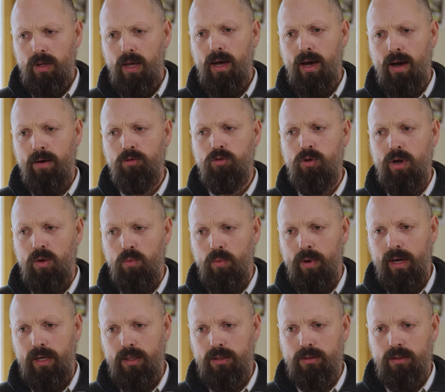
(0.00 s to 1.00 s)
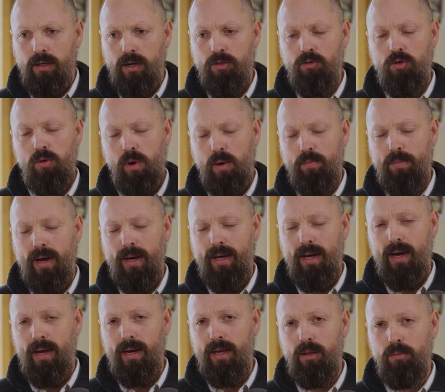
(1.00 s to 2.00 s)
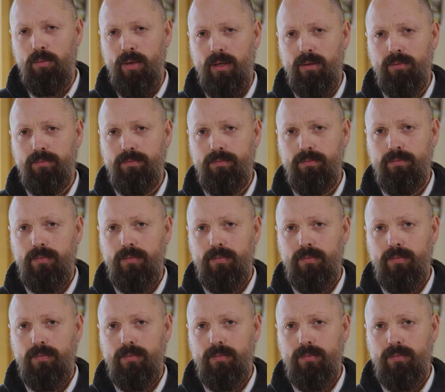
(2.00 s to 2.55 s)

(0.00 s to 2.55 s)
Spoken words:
After 8 weeks, I threw my back out a little bit